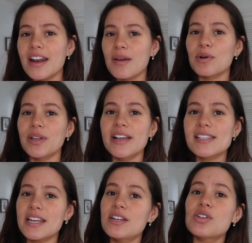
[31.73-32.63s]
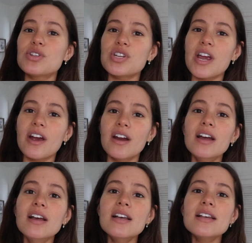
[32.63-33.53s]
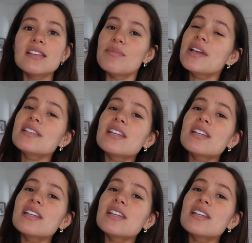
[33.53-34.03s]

And I'm really excited to share some things